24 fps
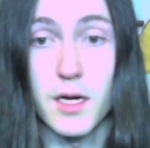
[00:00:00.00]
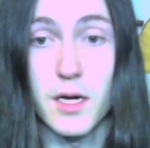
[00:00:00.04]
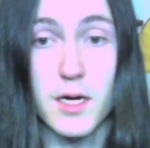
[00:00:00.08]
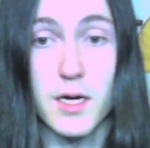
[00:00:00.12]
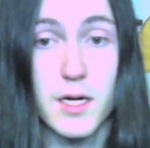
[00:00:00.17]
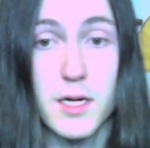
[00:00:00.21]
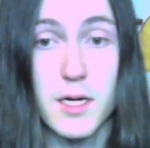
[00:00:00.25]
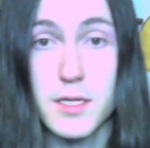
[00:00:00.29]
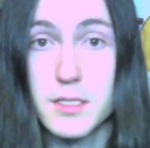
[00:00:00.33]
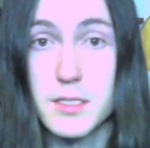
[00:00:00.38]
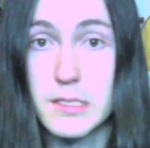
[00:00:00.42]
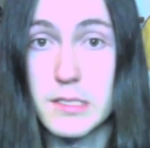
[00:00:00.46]

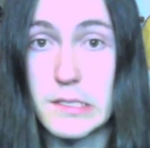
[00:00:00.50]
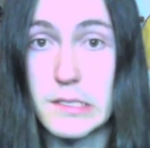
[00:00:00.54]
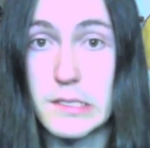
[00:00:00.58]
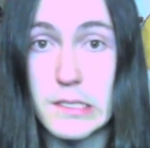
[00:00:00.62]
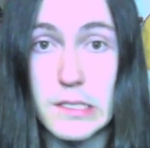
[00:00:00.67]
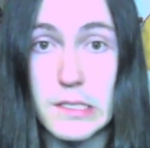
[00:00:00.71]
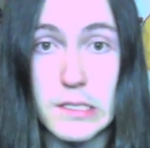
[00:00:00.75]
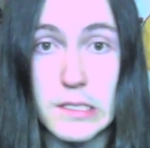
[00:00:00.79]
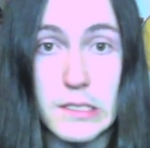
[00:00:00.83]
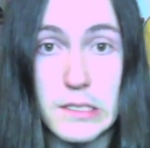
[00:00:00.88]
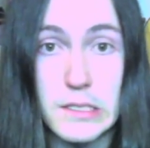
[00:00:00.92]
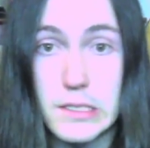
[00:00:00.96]
And
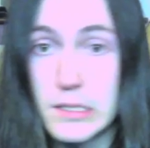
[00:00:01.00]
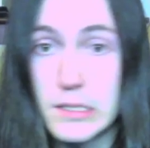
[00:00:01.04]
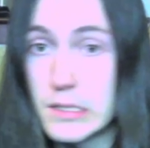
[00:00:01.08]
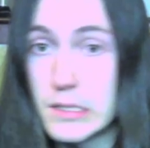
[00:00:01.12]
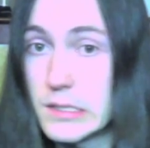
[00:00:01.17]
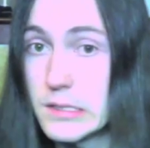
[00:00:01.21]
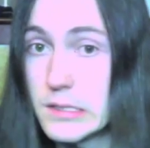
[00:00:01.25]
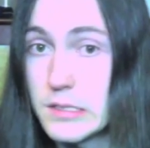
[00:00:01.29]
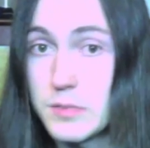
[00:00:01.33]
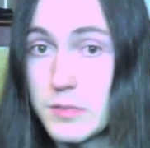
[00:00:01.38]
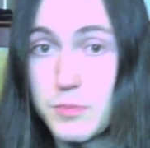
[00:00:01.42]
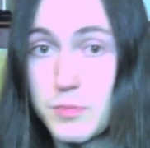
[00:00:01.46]

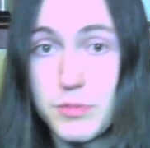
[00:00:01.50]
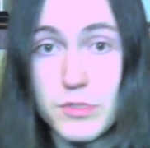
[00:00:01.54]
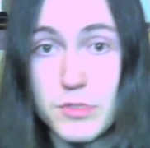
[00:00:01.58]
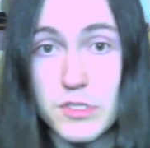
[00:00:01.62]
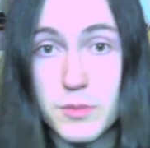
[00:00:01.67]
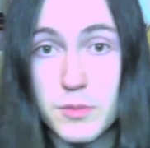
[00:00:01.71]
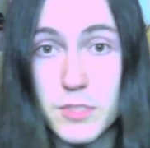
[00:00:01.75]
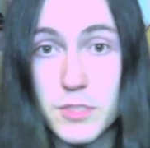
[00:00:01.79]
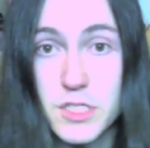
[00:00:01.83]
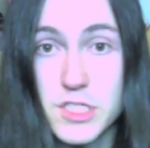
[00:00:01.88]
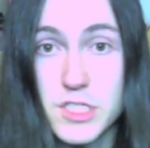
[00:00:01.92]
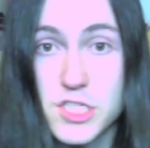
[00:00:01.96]
that's
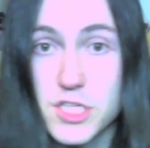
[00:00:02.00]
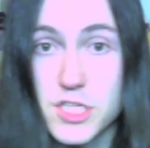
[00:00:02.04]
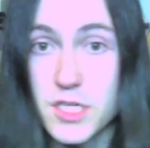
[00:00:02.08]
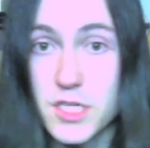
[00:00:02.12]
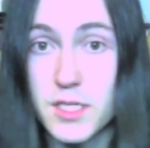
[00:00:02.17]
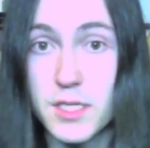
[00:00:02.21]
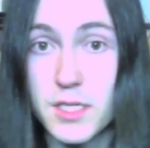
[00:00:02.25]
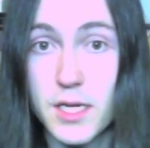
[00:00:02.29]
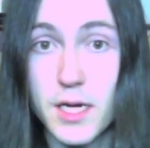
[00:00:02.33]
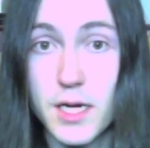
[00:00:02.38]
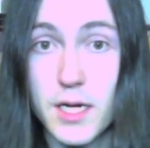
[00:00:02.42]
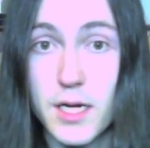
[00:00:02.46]
pretty much
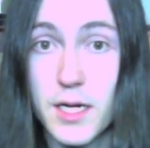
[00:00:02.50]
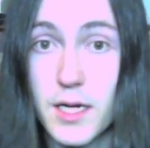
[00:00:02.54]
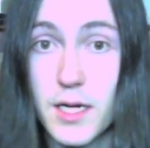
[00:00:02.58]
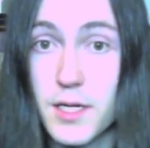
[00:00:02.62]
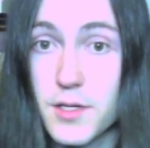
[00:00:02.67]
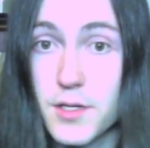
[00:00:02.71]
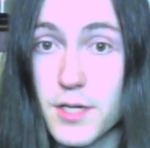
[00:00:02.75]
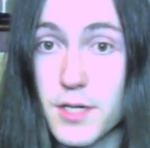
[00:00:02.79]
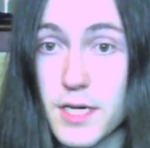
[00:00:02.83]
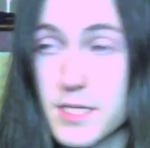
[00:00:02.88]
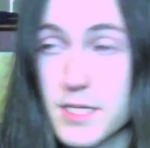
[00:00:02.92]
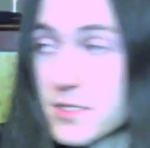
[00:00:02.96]
it.
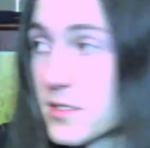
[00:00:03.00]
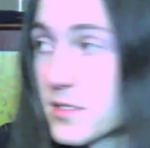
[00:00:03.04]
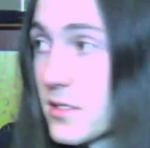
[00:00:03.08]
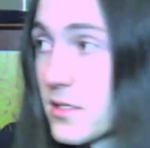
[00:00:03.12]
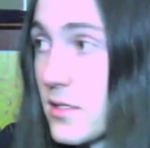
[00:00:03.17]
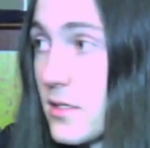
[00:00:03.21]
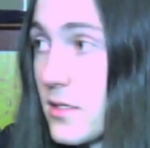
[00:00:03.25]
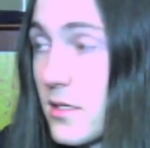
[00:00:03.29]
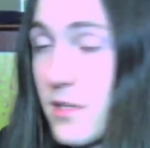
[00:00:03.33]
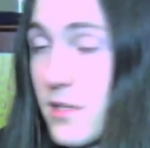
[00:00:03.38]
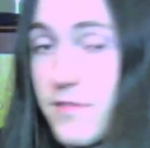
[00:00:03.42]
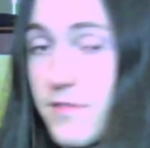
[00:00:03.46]
You guys
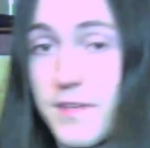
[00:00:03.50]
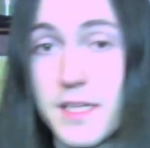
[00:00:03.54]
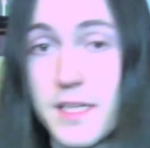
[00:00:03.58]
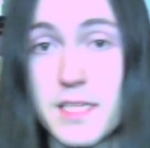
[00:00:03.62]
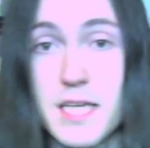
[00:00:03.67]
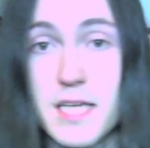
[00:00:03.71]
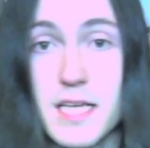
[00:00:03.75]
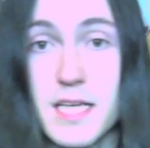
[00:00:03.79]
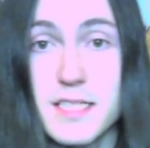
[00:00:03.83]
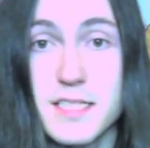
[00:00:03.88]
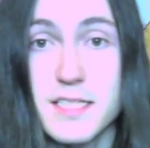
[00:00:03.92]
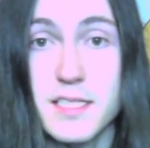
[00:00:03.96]
are
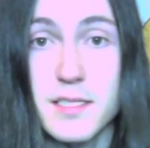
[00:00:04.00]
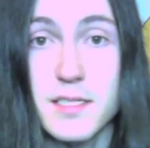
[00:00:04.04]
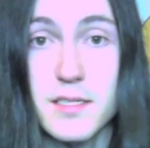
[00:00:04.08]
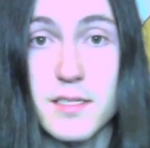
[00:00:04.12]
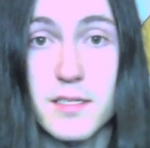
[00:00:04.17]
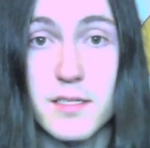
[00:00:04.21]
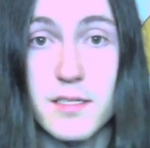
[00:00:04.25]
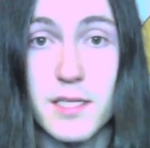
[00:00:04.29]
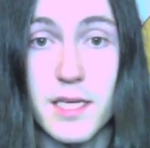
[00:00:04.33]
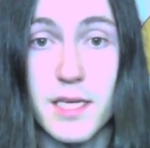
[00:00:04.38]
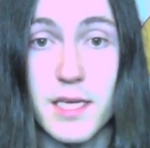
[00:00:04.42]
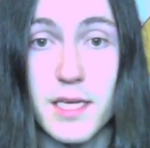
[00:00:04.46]
fantastic,
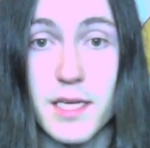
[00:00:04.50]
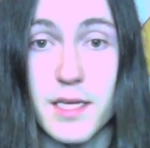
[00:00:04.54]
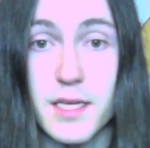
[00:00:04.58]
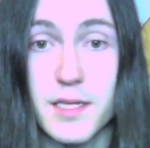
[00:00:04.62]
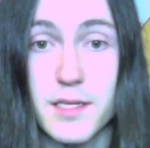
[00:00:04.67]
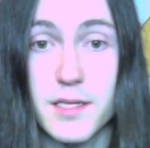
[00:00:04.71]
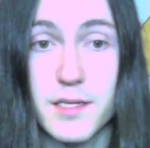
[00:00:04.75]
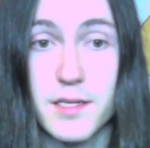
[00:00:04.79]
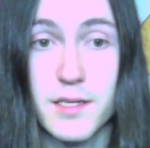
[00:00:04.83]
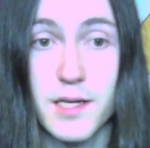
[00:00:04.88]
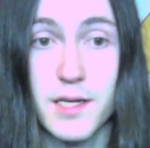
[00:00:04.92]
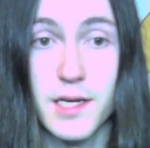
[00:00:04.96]

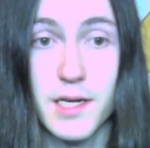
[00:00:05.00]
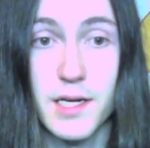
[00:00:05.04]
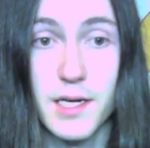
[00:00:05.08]
and